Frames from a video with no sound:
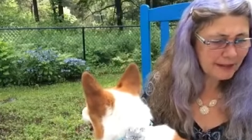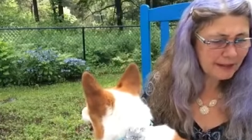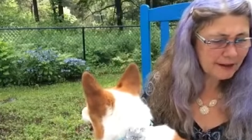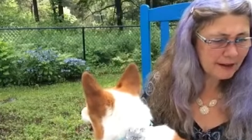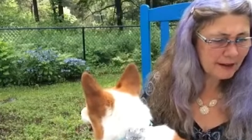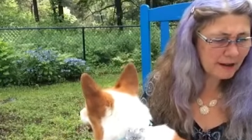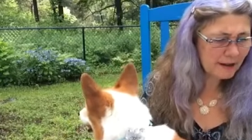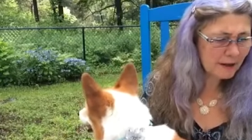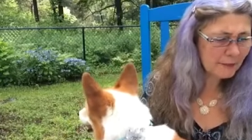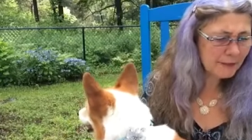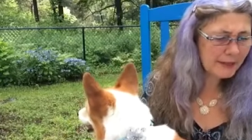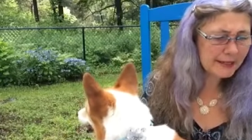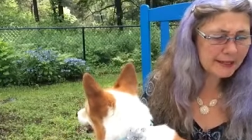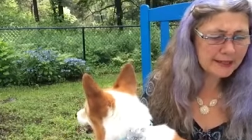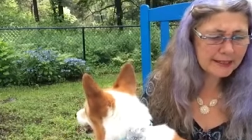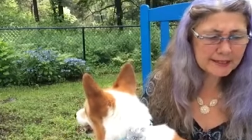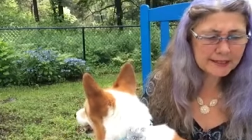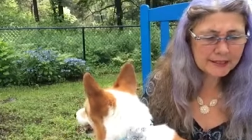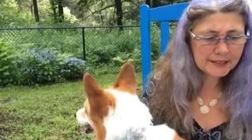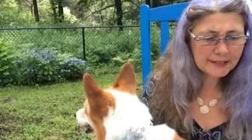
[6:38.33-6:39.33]
And
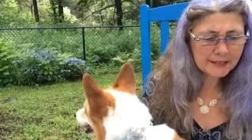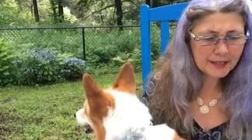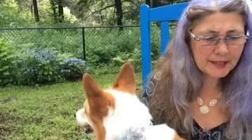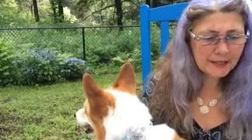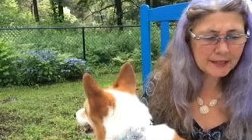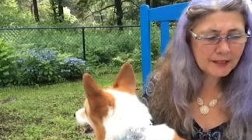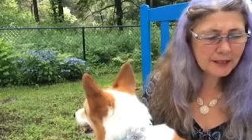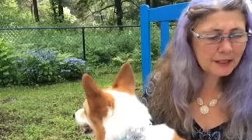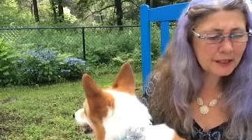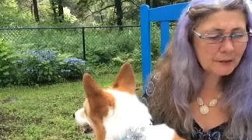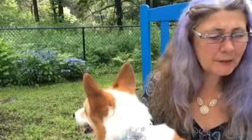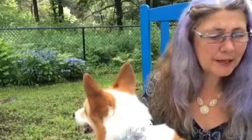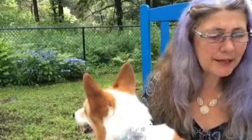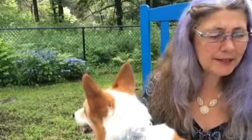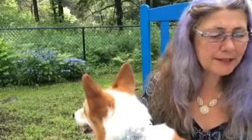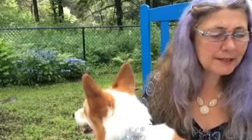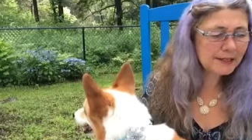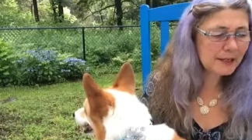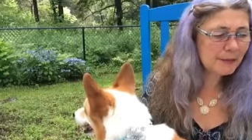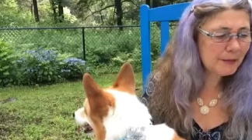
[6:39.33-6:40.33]
as I said, the
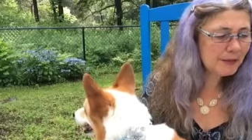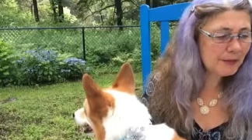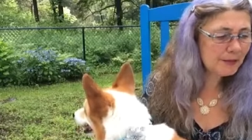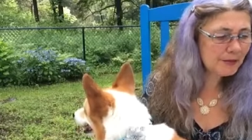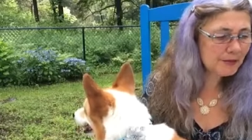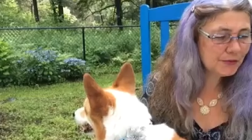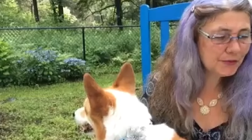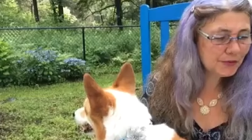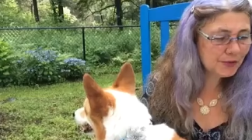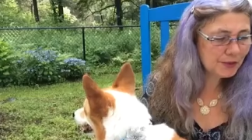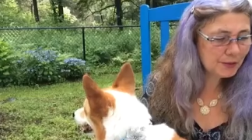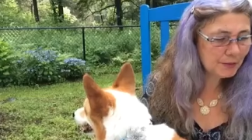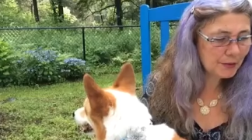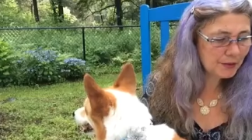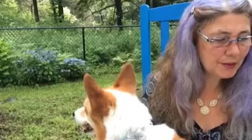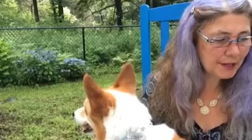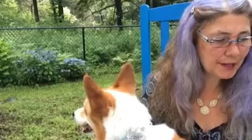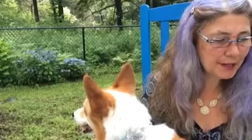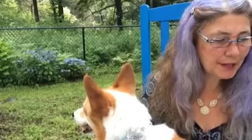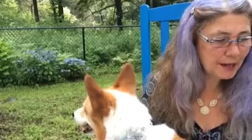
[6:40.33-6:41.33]
clematis can be used for
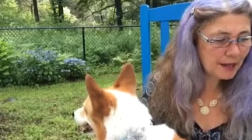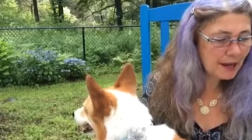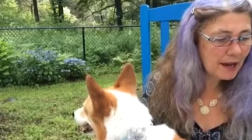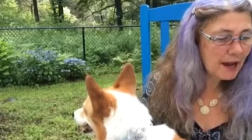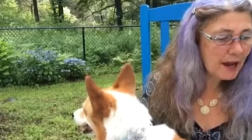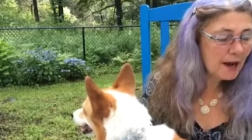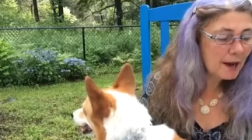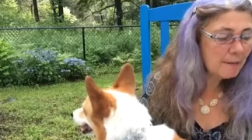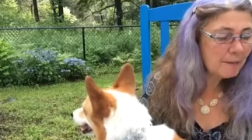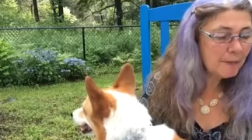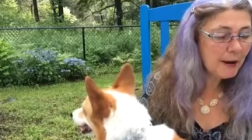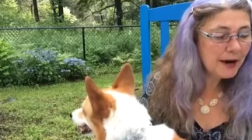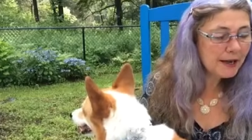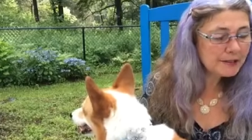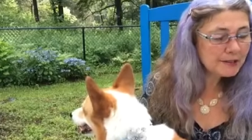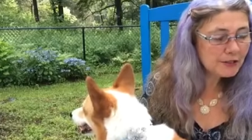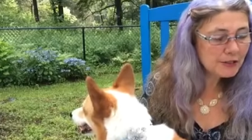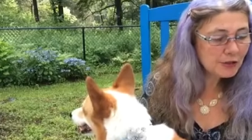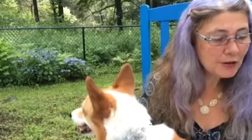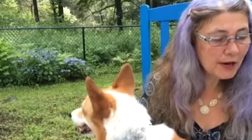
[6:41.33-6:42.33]
smoking. Bach
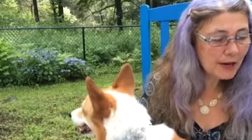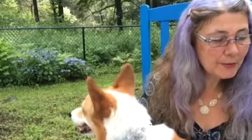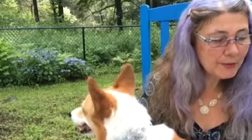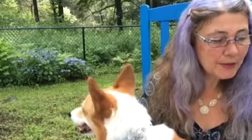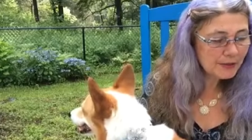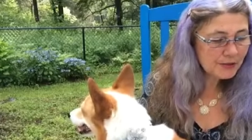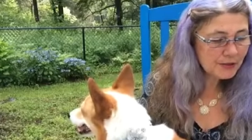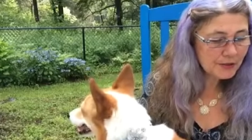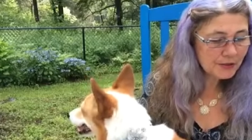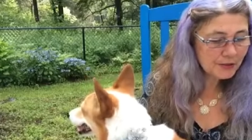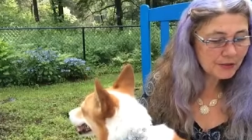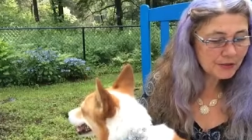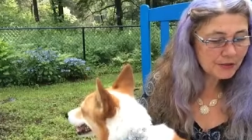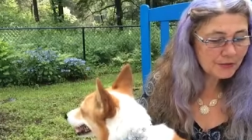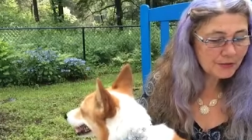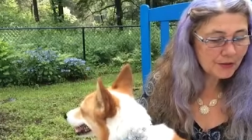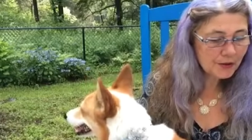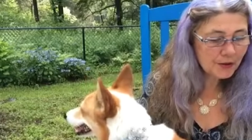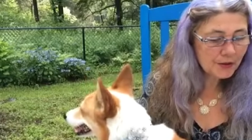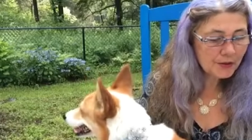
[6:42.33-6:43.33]
described its use
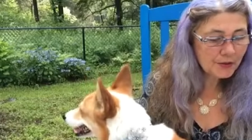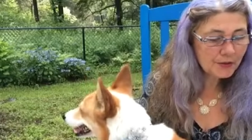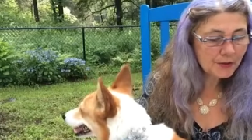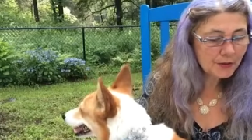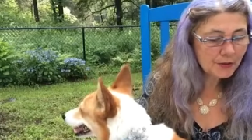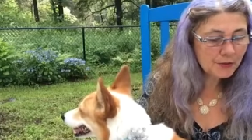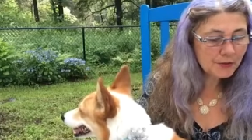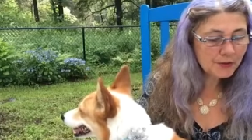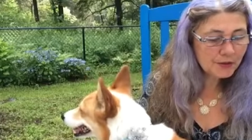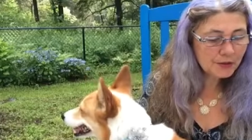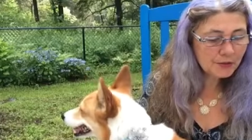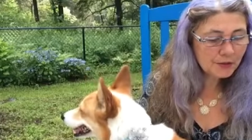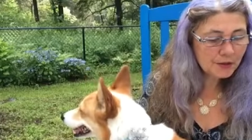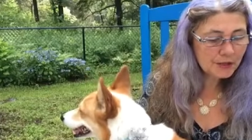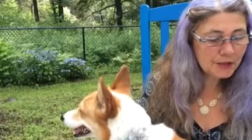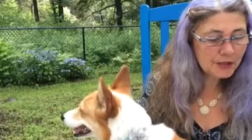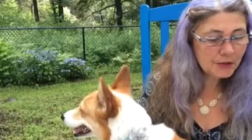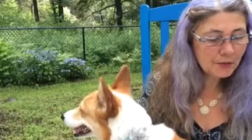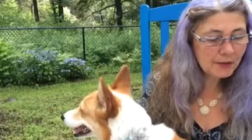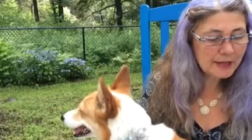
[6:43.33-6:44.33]
for those who are
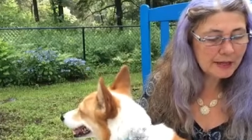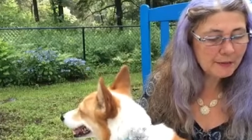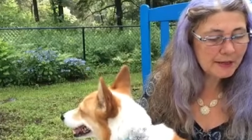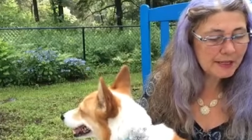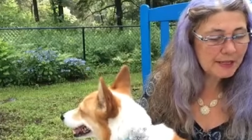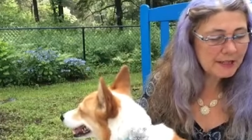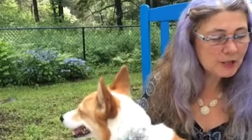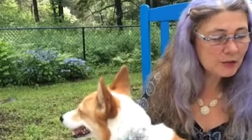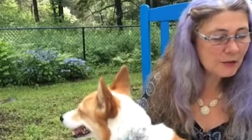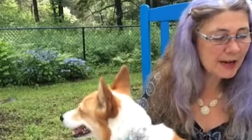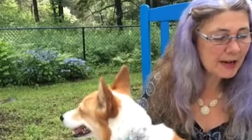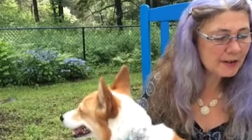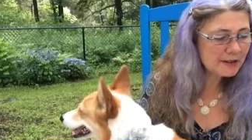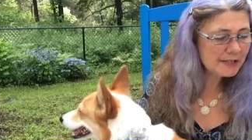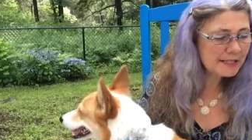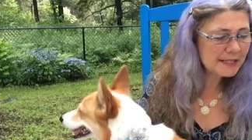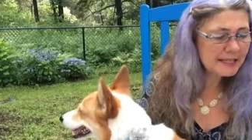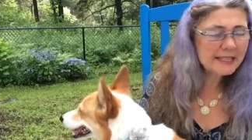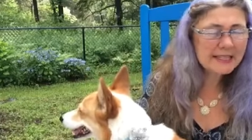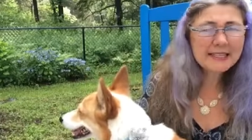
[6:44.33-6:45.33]
dreamy,
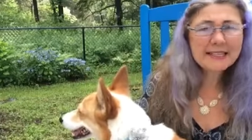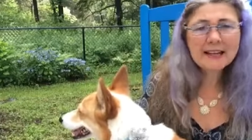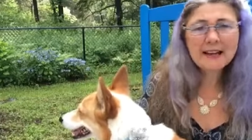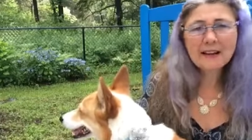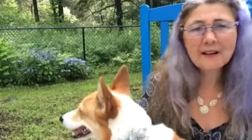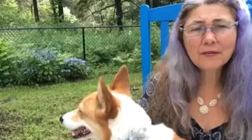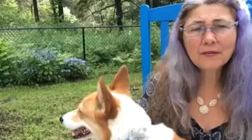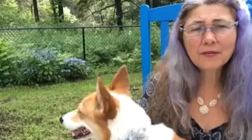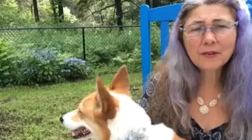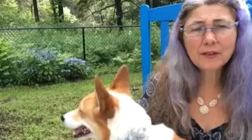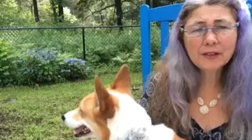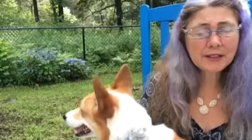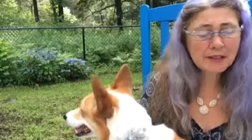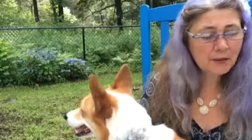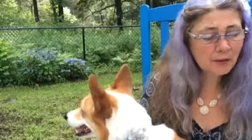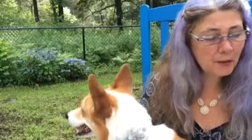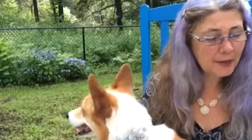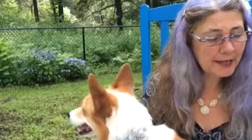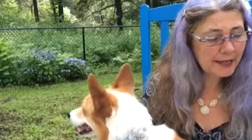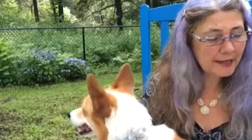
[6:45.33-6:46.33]
drowsy, not fully
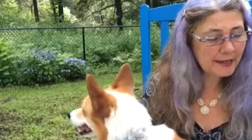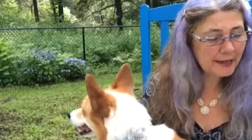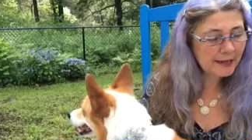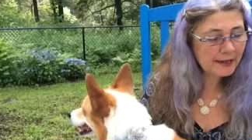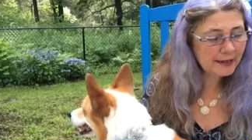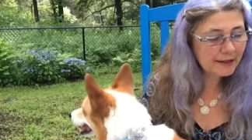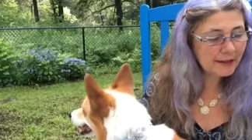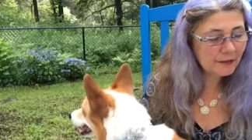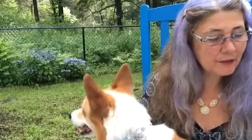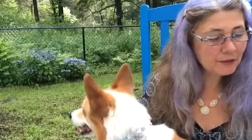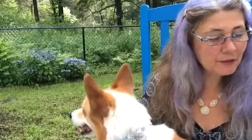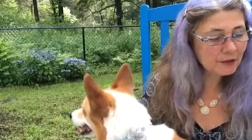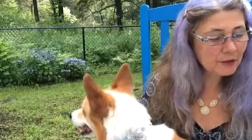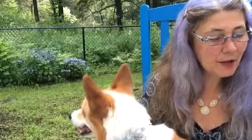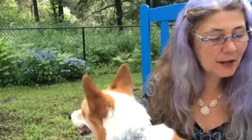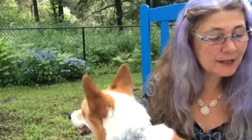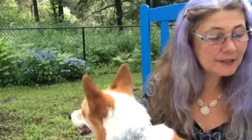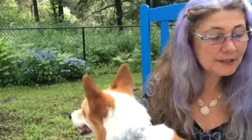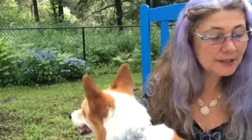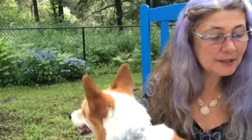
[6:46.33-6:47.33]
awake, and have
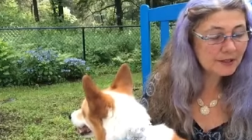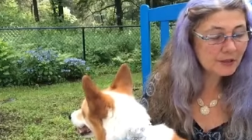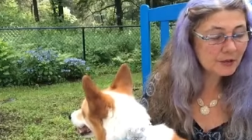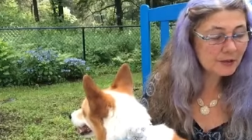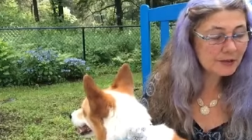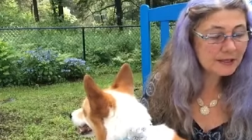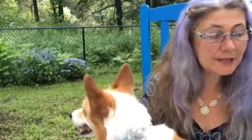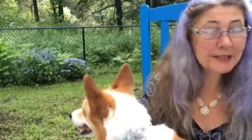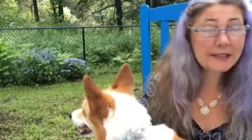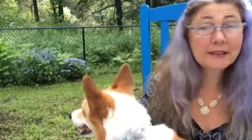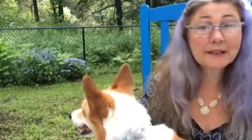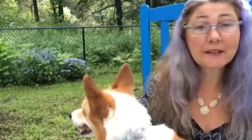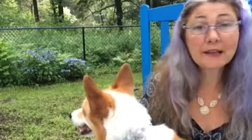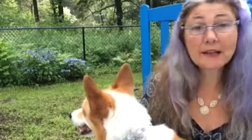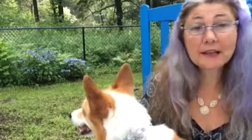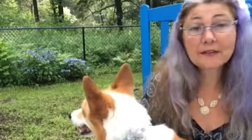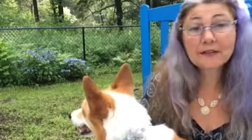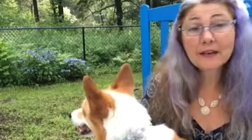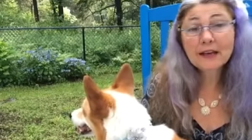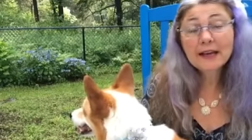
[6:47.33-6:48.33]
lost interest in
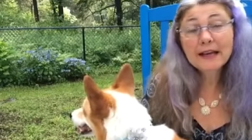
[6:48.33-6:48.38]
life.